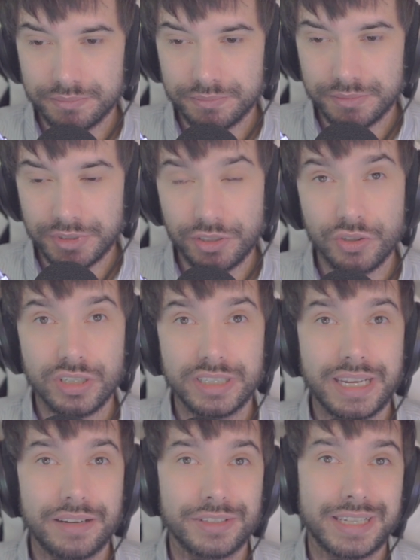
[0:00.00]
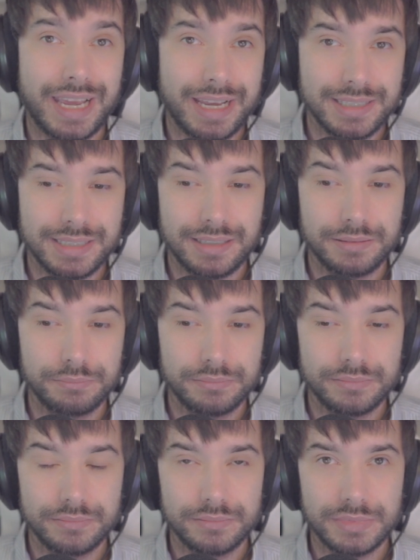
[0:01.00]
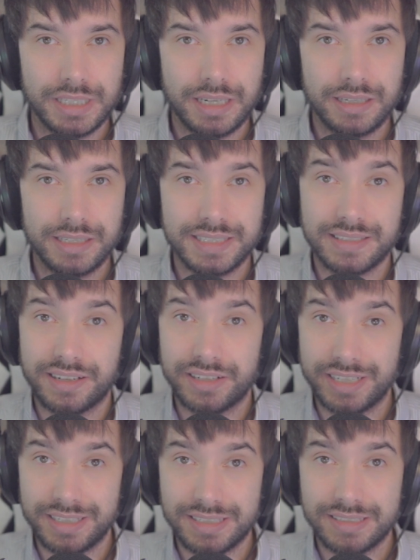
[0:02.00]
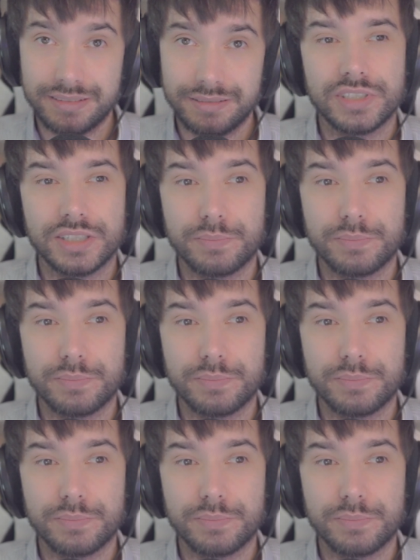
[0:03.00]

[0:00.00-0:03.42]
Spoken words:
usually have a cast time, unless they're instant.